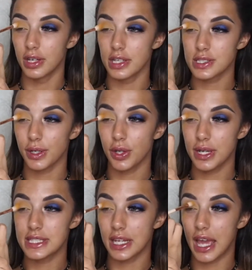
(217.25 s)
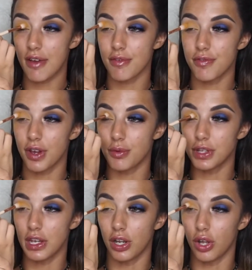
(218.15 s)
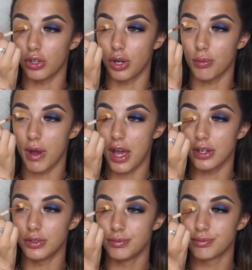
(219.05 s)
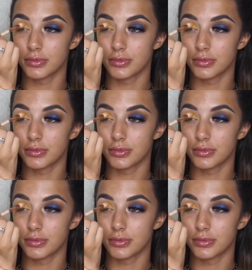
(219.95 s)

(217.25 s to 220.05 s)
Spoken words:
So I know I said I haven't filmed in a long while.